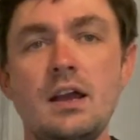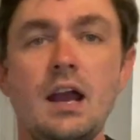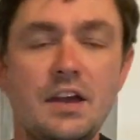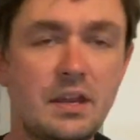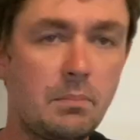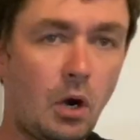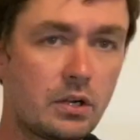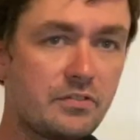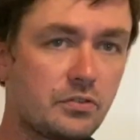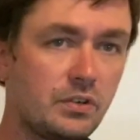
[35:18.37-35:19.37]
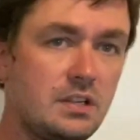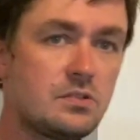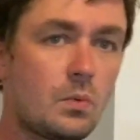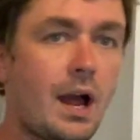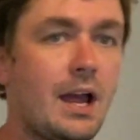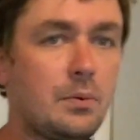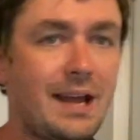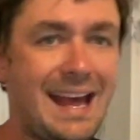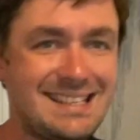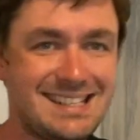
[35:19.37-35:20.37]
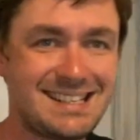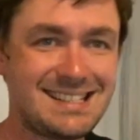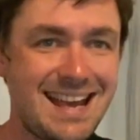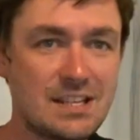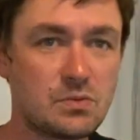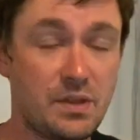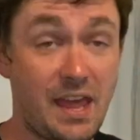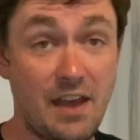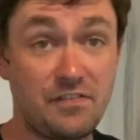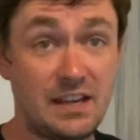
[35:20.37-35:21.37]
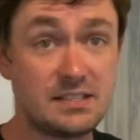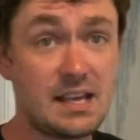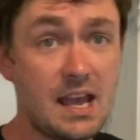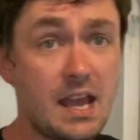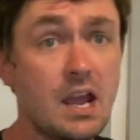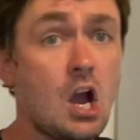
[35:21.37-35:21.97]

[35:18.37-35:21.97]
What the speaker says: I think part of the reason why I had success with FSA